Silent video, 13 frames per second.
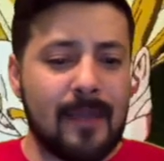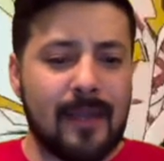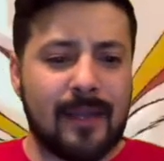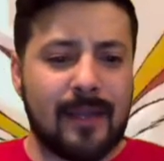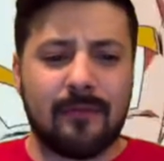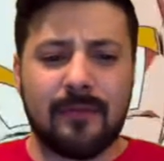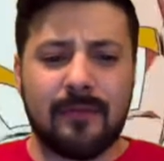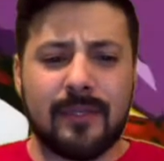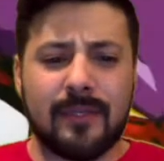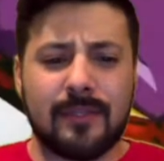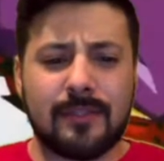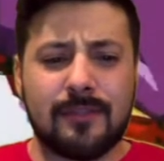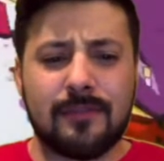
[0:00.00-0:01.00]
can only
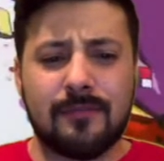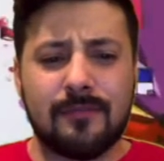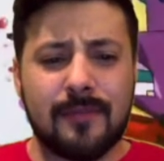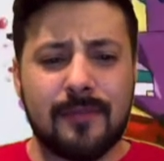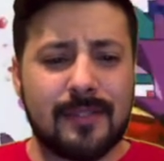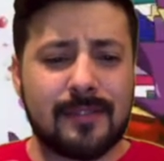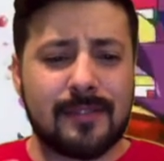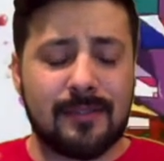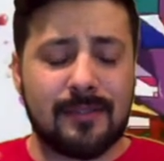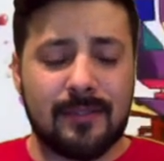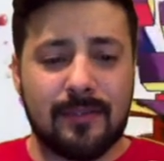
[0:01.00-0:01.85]
assume that's,